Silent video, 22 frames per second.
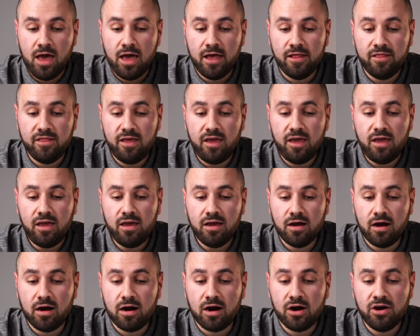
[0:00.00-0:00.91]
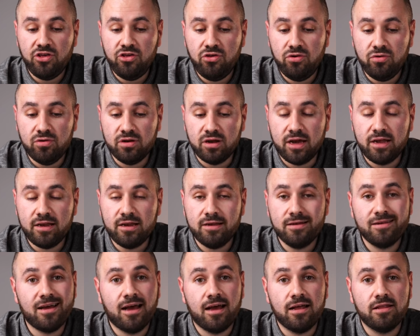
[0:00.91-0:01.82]
and they are
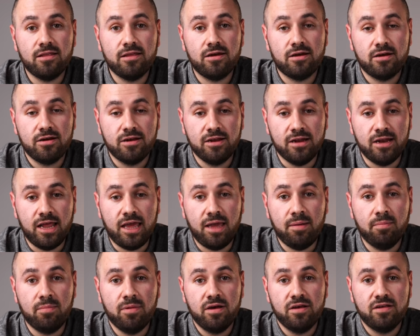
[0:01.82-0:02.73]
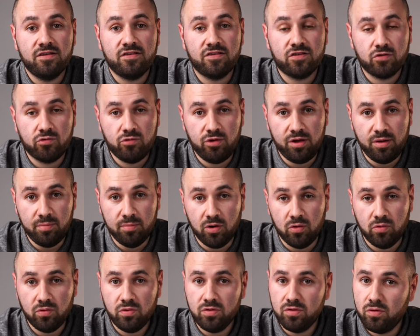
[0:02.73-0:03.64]
united under the name
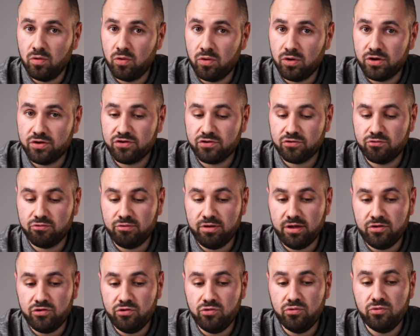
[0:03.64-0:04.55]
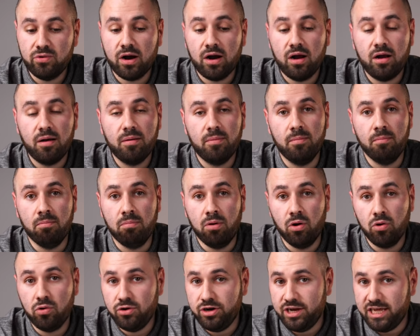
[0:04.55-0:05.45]
Scribo or Scrittura
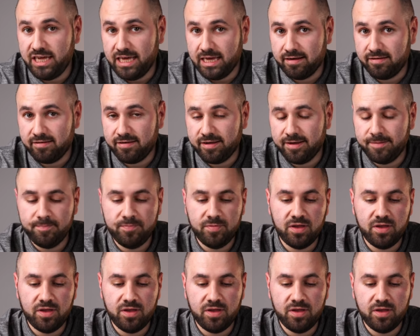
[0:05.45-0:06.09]
Bolognese.